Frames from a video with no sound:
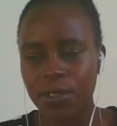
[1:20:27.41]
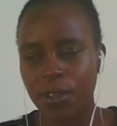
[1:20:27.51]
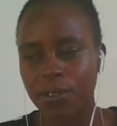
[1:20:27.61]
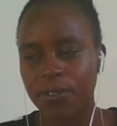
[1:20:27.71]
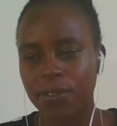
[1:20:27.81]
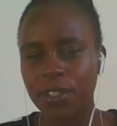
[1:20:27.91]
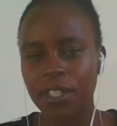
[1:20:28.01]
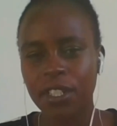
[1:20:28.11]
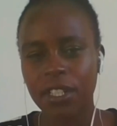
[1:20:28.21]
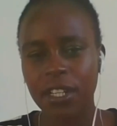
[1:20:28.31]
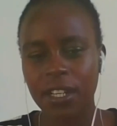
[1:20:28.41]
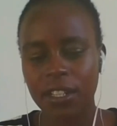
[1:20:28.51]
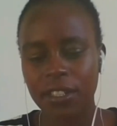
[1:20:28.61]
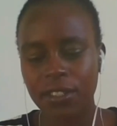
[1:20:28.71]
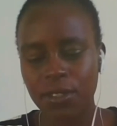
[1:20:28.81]
of
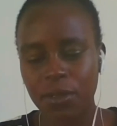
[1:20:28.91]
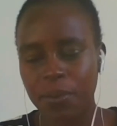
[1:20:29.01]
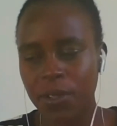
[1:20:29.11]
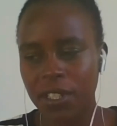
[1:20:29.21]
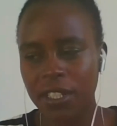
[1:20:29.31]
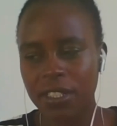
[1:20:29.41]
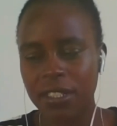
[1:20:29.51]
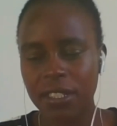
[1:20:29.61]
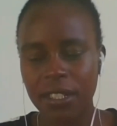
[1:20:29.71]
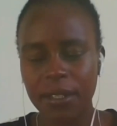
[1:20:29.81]
distributed